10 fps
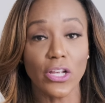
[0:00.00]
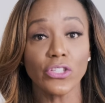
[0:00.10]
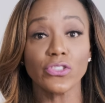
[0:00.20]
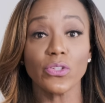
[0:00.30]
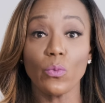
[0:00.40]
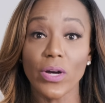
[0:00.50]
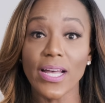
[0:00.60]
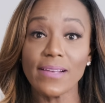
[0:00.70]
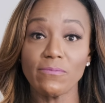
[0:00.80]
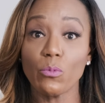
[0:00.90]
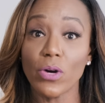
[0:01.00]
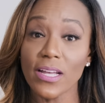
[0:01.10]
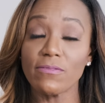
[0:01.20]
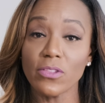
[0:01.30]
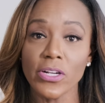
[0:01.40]
So what
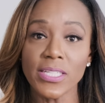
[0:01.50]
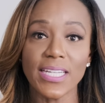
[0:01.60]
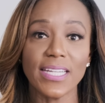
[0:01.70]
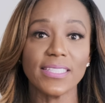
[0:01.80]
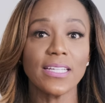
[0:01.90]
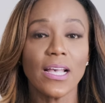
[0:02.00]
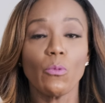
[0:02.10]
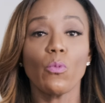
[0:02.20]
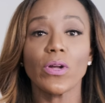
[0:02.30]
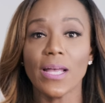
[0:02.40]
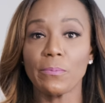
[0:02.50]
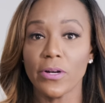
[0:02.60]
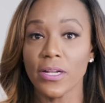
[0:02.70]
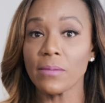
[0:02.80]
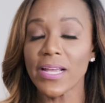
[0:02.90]
I've learned is, when I
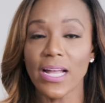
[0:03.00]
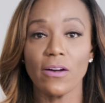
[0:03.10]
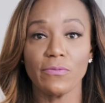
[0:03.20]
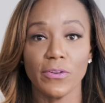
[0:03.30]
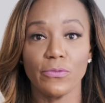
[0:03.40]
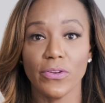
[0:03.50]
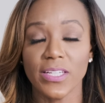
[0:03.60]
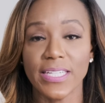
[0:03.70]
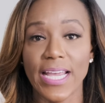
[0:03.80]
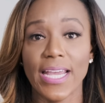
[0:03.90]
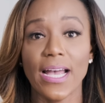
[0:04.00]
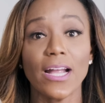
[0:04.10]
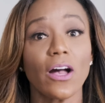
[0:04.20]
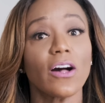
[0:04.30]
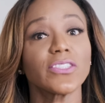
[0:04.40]
put on my outfit for the day, I
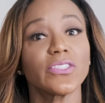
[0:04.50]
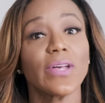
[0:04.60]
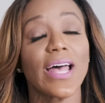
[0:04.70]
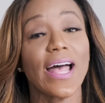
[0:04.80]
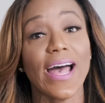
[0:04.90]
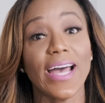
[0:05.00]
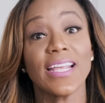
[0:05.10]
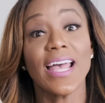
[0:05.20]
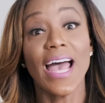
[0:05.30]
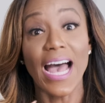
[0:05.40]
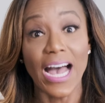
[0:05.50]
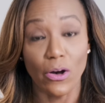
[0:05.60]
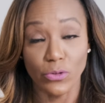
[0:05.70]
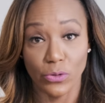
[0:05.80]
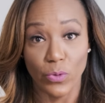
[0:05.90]
also add
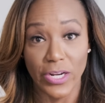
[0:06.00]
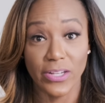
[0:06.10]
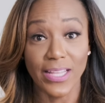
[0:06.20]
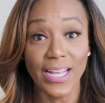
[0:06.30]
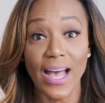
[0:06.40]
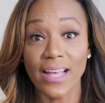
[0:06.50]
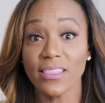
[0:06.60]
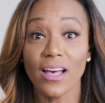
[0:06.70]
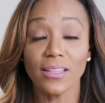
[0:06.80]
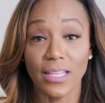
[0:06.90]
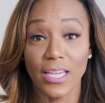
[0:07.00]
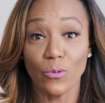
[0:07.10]
outerwear. Like, I thought leg